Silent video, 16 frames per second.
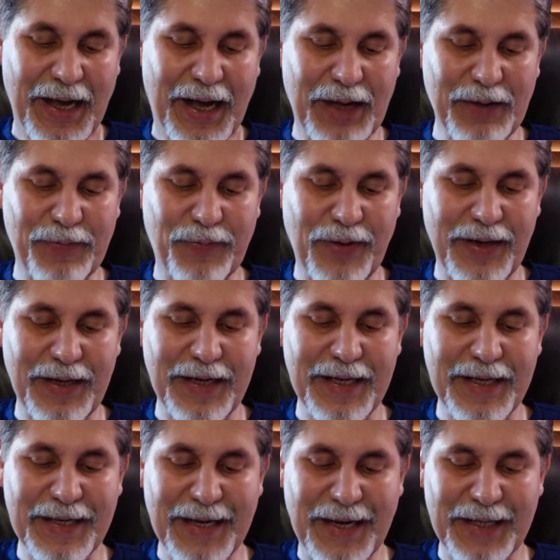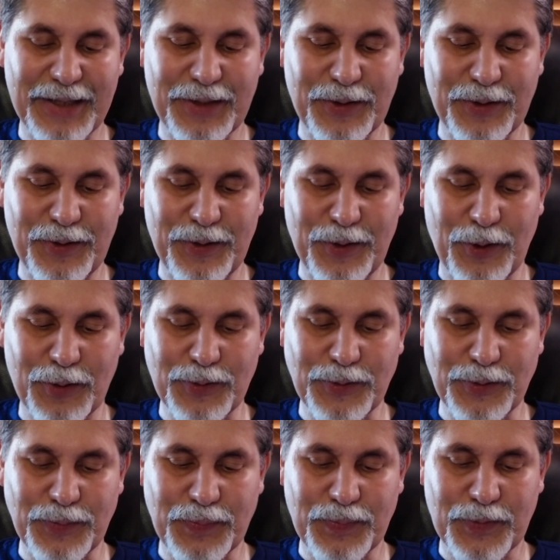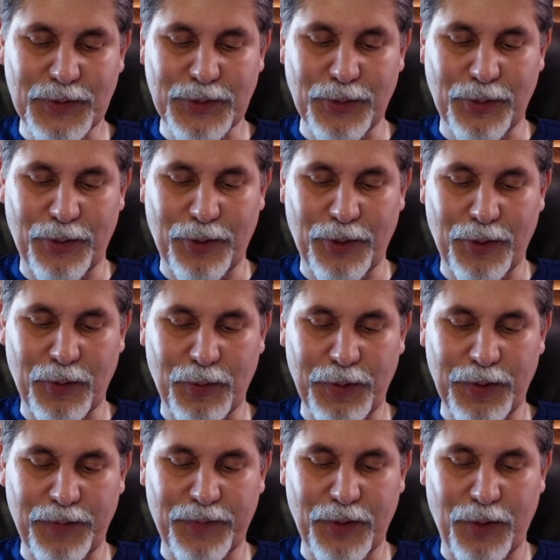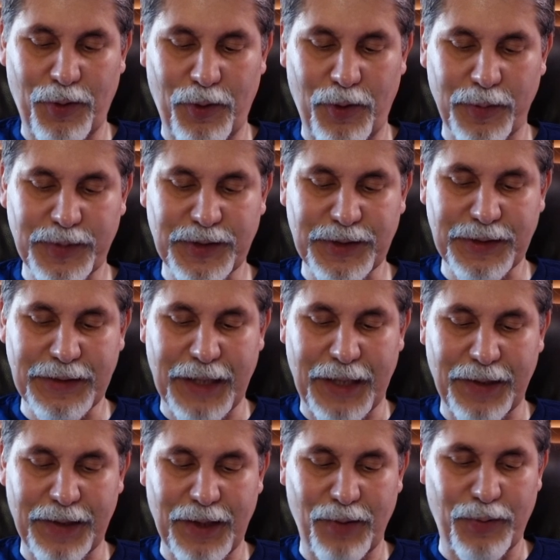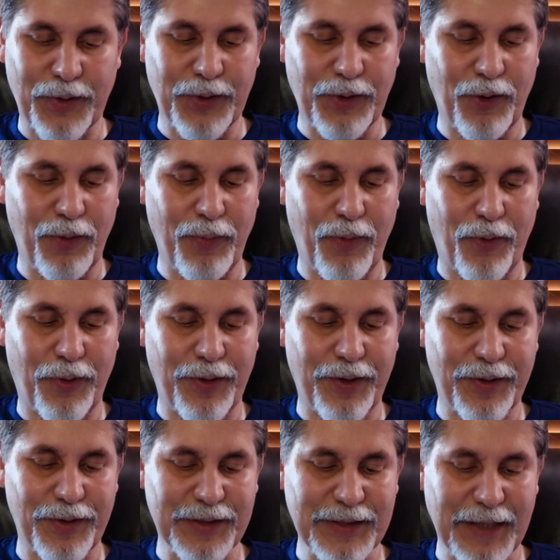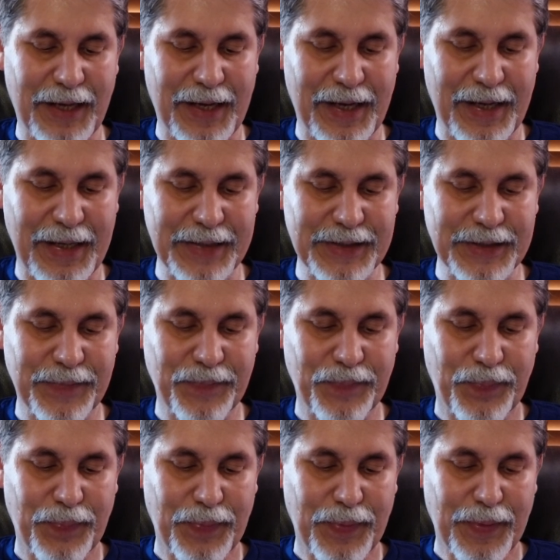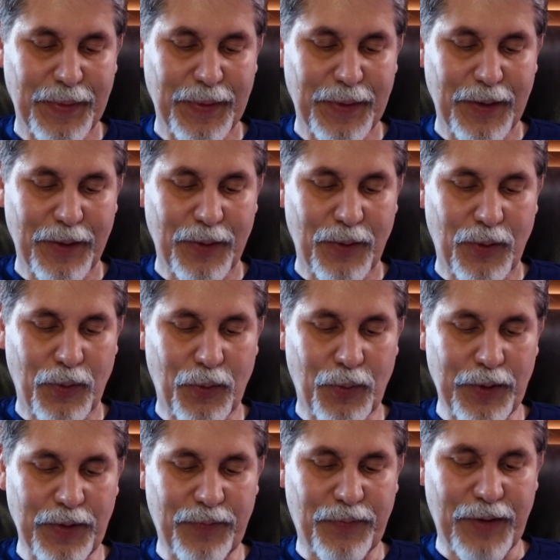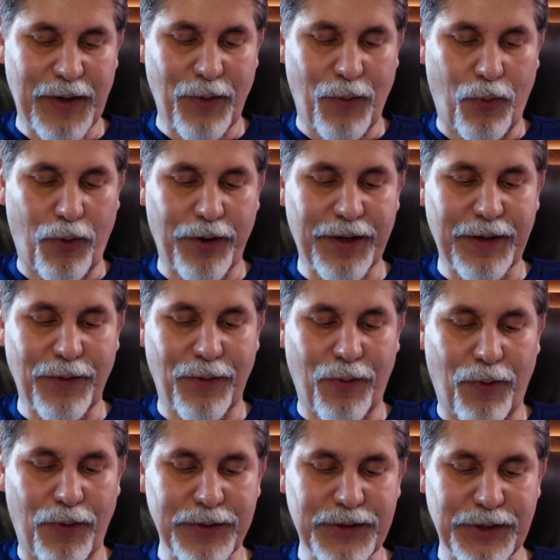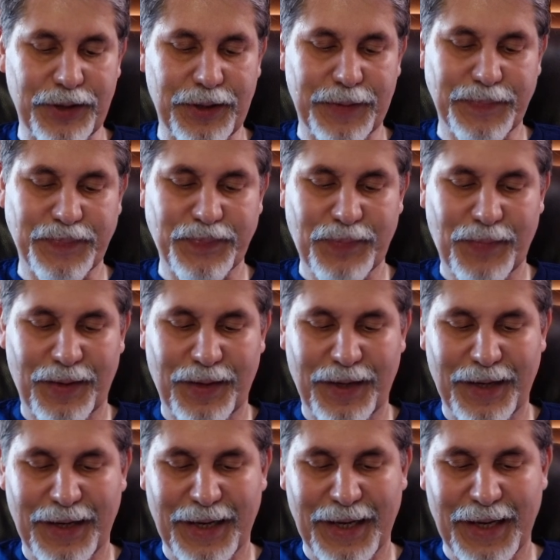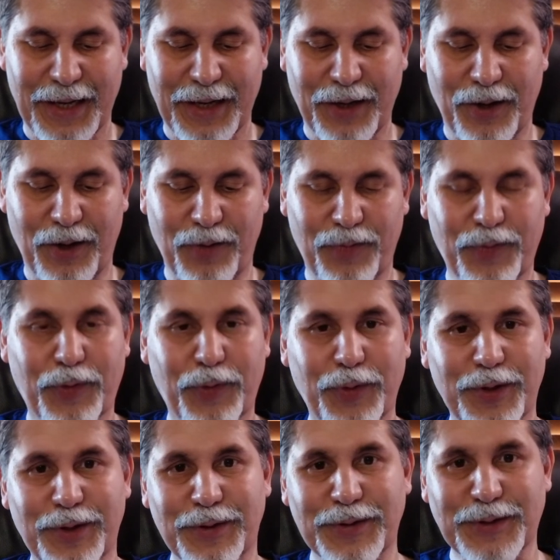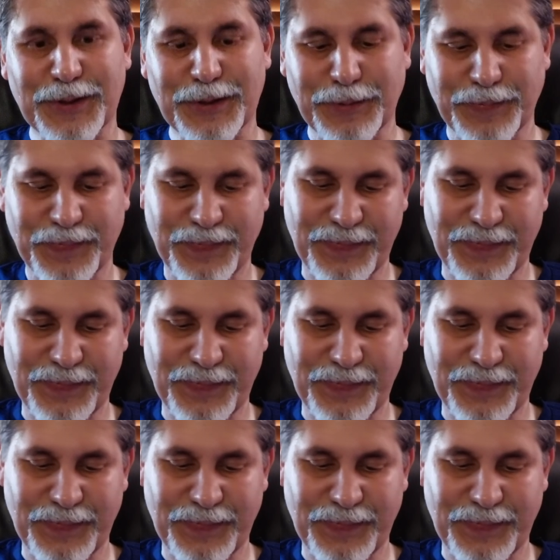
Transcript: I finally got the note to her with the hopes that there were no more other slides with an org orgy of critters